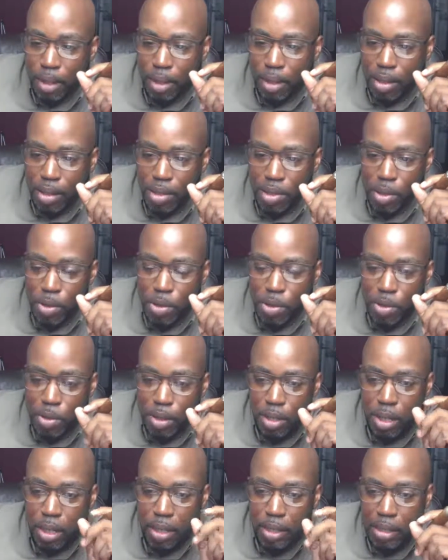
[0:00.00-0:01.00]
So
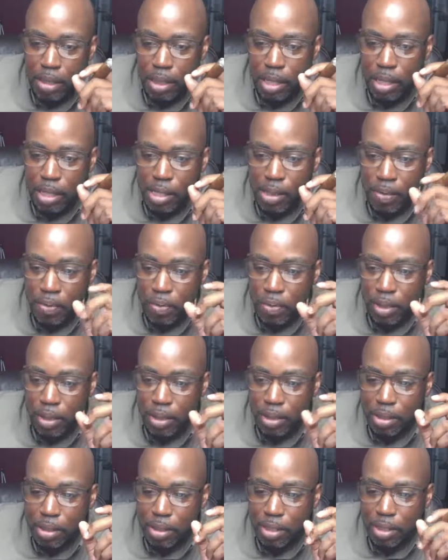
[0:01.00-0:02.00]
Unique says, it
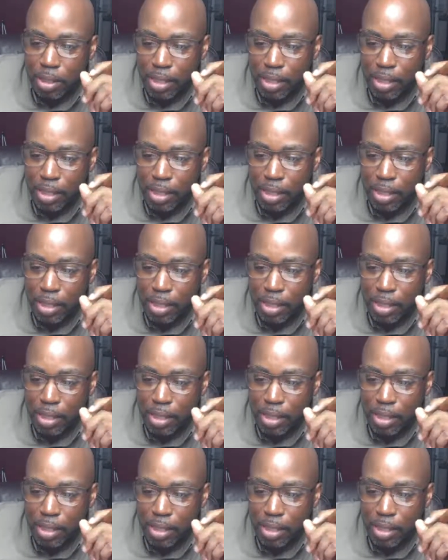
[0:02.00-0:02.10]
feels